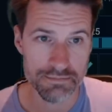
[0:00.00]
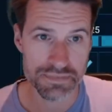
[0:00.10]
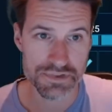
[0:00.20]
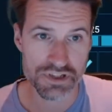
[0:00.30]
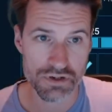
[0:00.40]

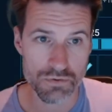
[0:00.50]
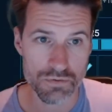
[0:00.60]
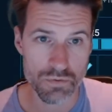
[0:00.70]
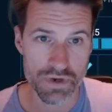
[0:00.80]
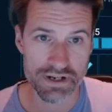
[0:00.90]
Soul
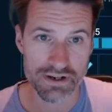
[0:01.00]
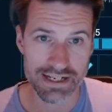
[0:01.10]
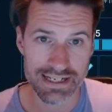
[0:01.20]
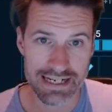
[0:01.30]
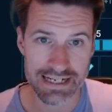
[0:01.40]
when I
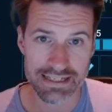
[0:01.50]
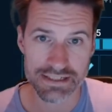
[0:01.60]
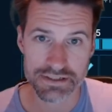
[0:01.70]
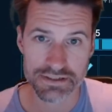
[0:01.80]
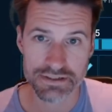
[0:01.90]
need
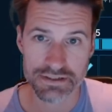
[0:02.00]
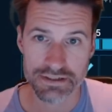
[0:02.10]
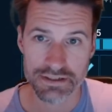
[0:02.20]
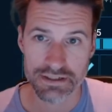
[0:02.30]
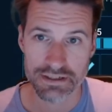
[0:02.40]
it,
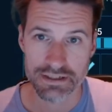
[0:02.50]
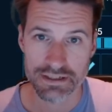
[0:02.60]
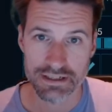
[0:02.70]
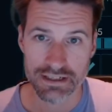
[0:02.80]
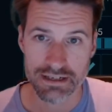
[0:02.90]

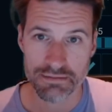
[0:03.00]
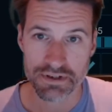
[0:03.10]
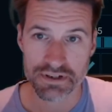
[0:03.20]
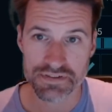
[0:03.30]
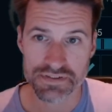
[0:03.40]

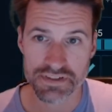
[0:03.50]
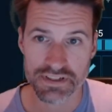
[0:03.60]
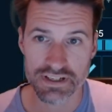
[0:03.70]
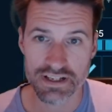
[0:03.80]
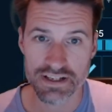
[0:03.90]
because
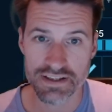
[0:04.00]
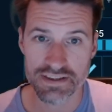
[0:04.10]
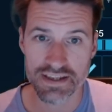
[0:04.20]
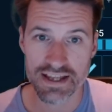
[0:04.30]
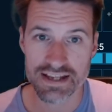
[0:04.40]

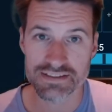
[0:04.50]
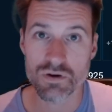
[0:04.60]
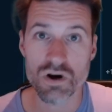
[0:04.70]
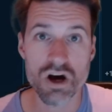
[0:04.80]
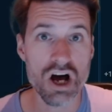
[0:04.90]
there's
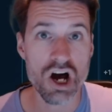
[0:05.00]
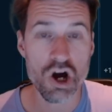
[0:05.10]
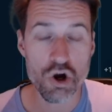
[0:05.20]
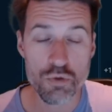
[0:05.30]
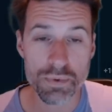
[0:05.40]
a
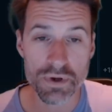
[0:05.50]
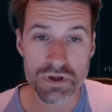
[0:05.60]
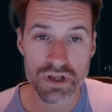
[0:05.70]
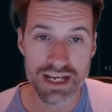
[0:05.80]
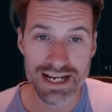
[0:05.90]
hope
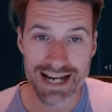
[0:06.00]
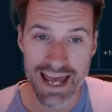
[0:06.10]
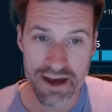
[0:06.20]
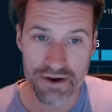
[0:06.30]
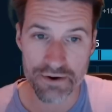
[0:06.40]
in
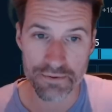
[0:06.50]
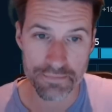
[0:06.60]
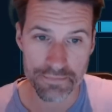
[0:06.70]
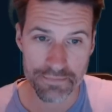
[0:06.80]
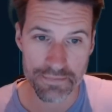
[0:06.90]
hell,
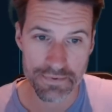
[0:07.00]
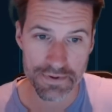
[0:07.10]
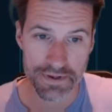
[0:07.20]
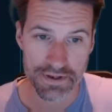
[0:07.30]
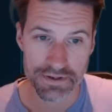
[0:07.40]

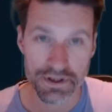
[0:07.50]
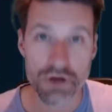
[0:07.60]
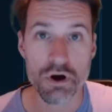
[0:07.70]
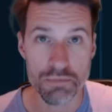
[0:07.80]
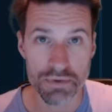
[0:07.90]
no
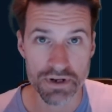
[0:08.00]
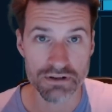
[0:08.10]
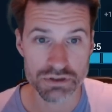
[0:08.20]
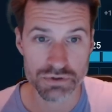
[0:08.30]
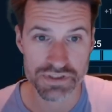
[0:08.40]
hope in
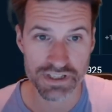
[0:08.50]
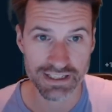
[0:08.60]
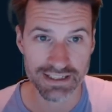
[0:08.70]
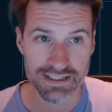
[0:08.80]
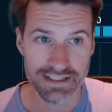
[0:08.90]
hell, shall we
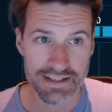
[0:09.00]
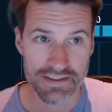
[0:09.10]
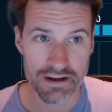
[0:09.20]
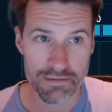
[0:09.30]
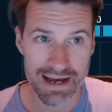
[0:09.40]
say, that I'm